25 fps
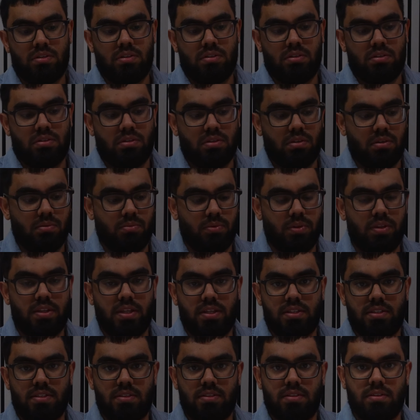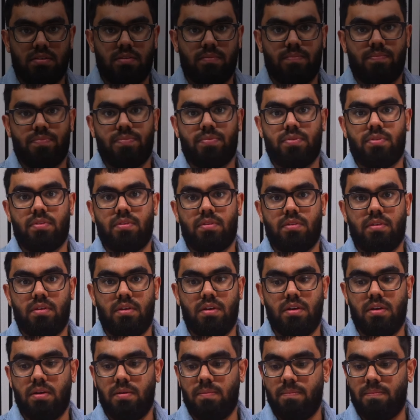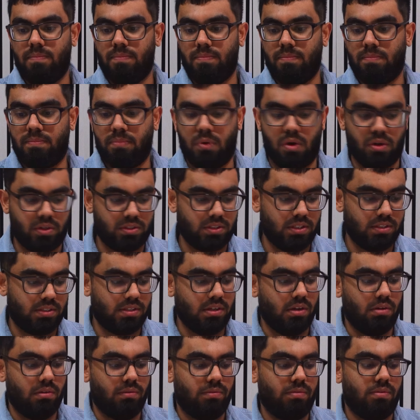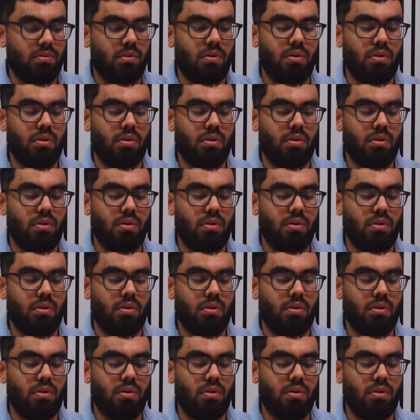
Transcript: So with this box itself,